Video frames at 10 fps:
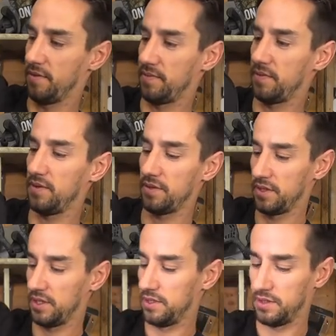
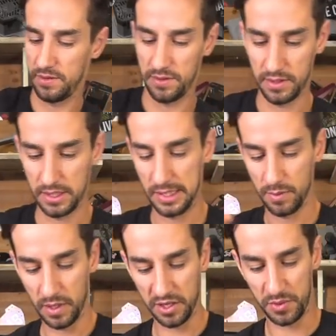
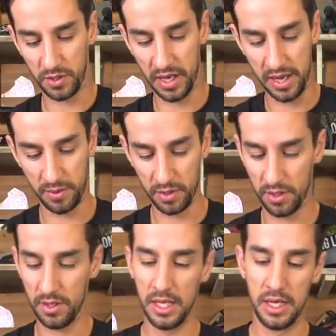What else we got here? We've
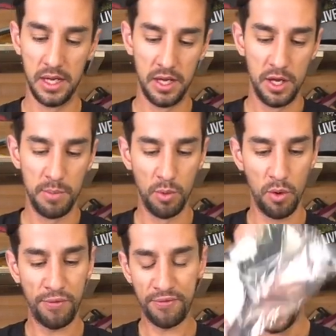got
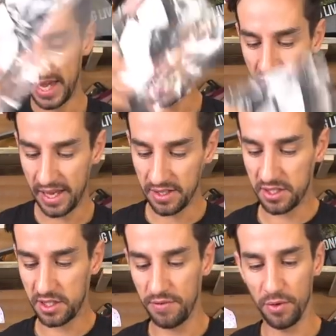more fitting
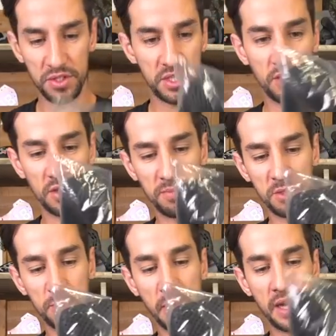kits. You've also got
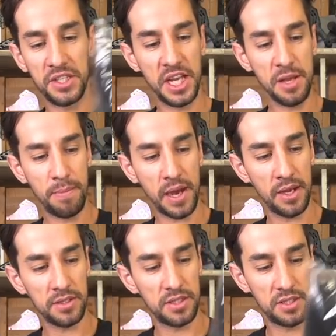some spare cheek
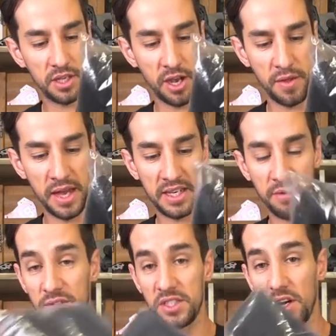pads, so they're
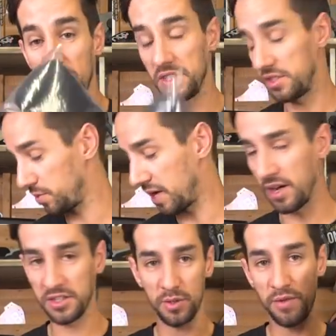different sizes as
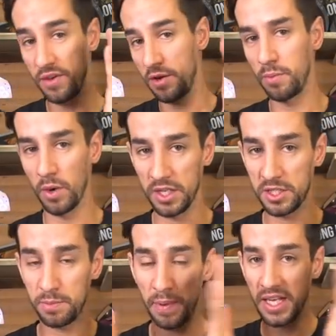well. So if you want
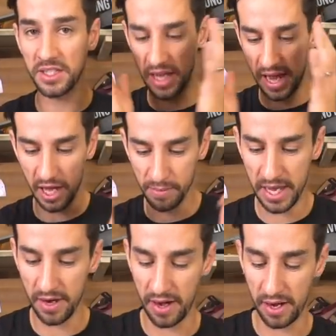to space that
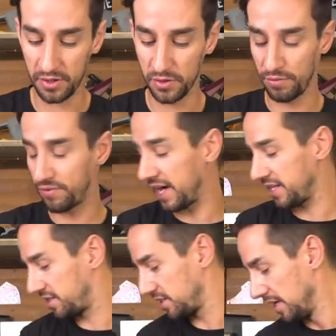helmet in and out in your
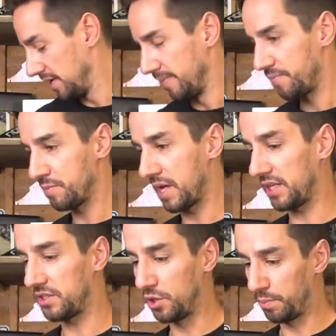face to
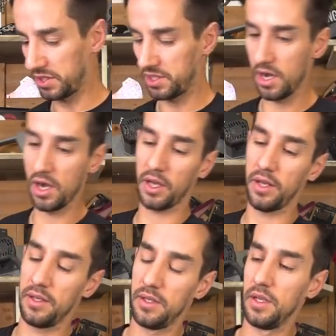make it super snug,
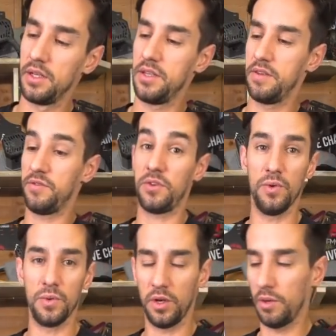you've
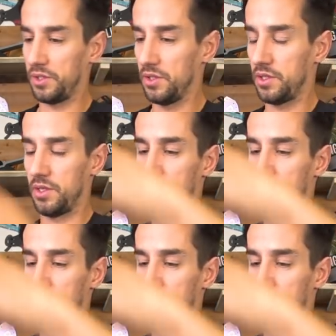got all the options.